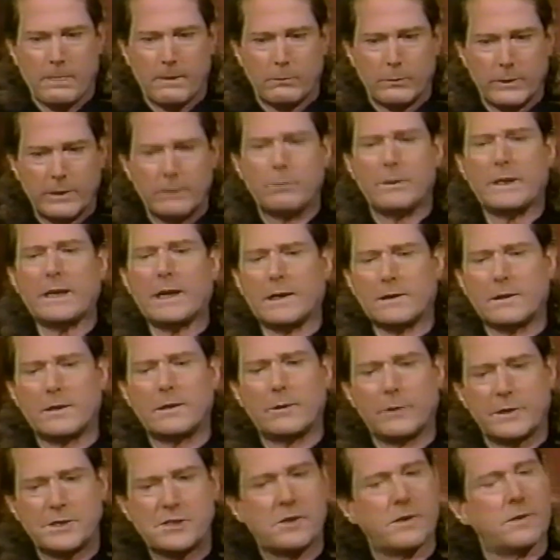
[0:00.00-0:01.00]
we got to
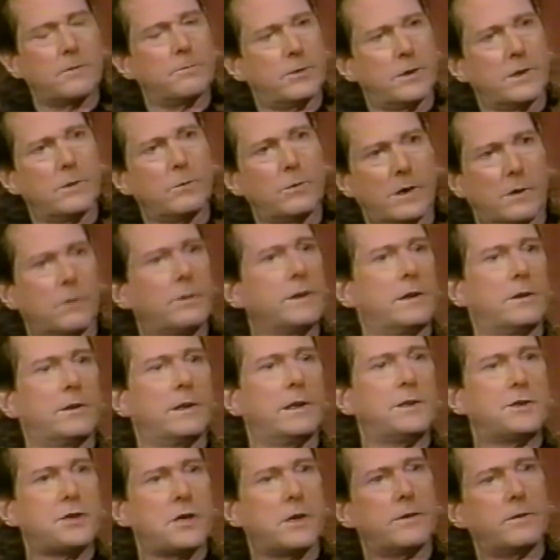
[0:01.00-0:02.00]
know each other pretty well. We'd
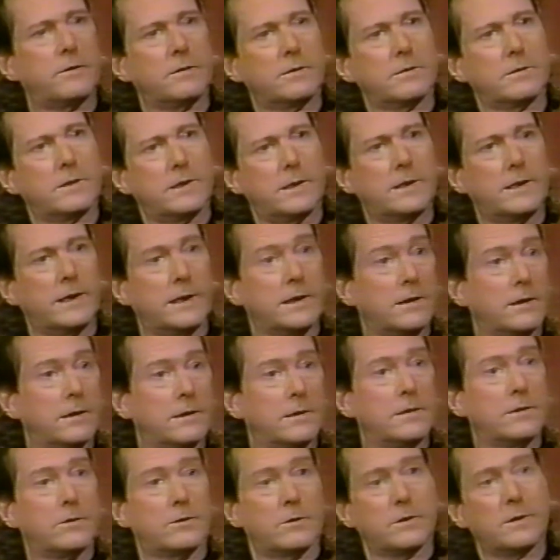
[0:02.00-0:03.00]
see each other in
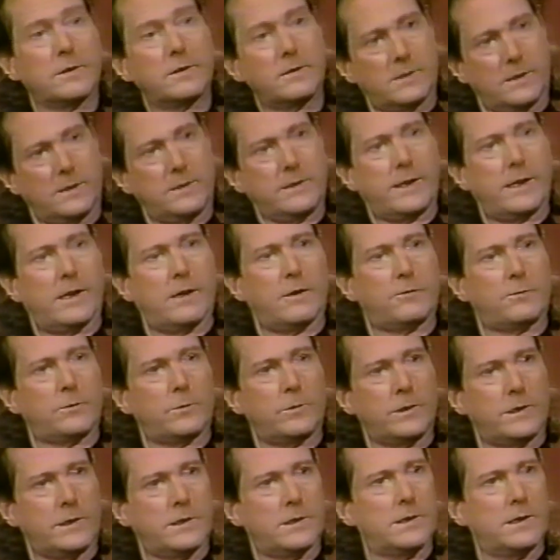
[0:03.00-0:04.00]
England or in
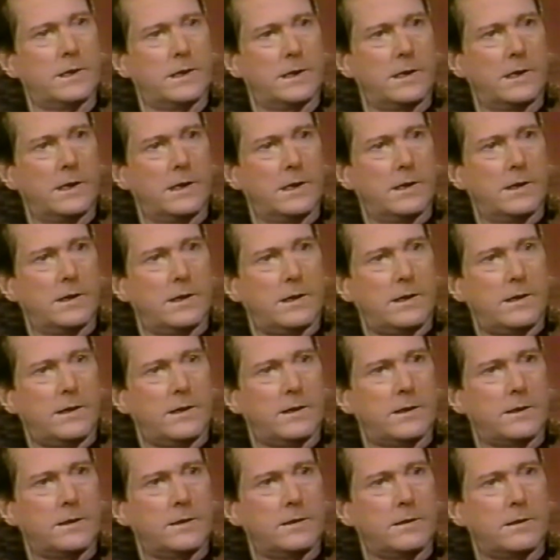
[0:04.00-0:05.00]
California.
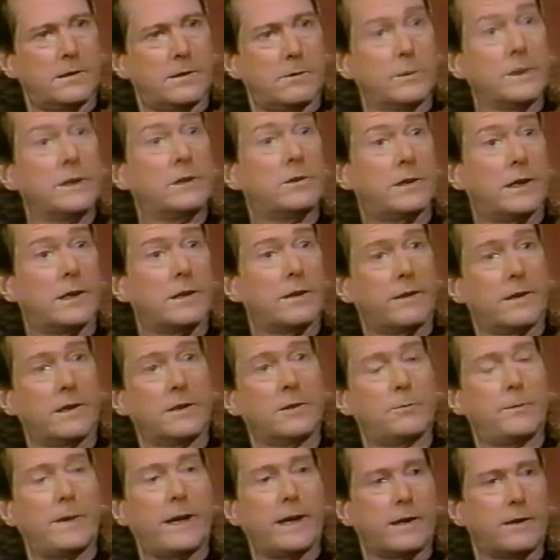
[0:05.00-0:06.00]
And we sent
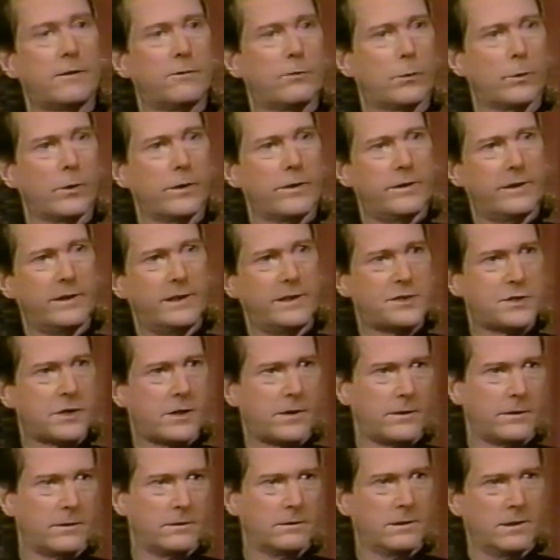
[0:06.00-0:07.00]
things back and forth to each
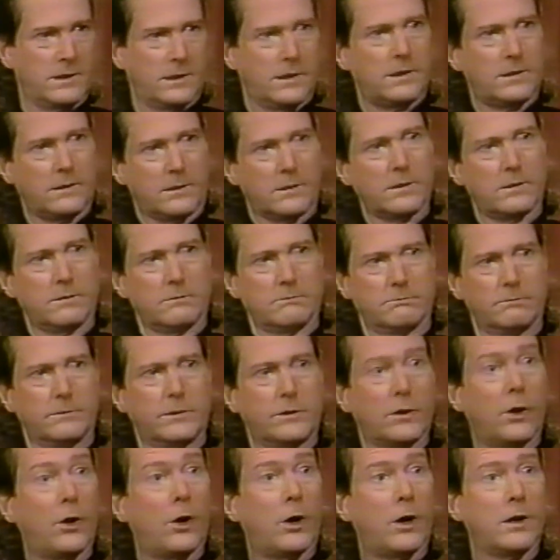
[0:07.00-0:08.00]
other, little
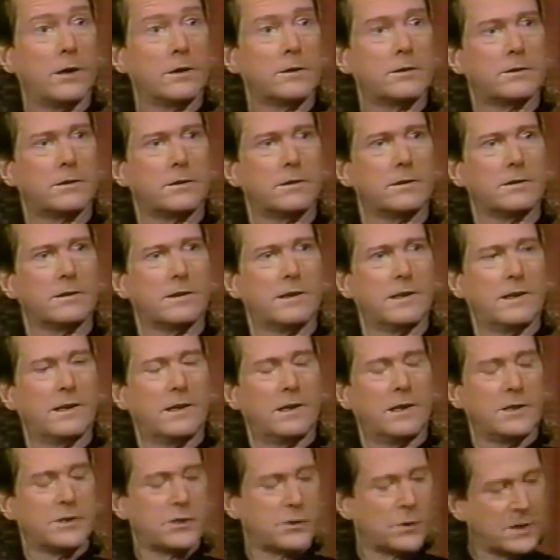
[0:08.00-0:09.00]
songs. And
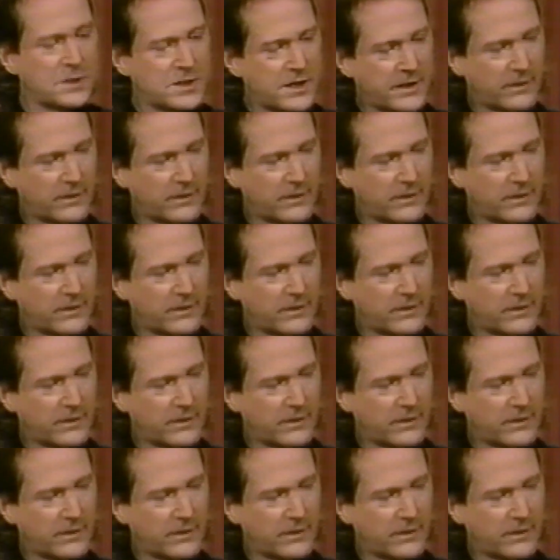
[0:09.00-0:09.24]
George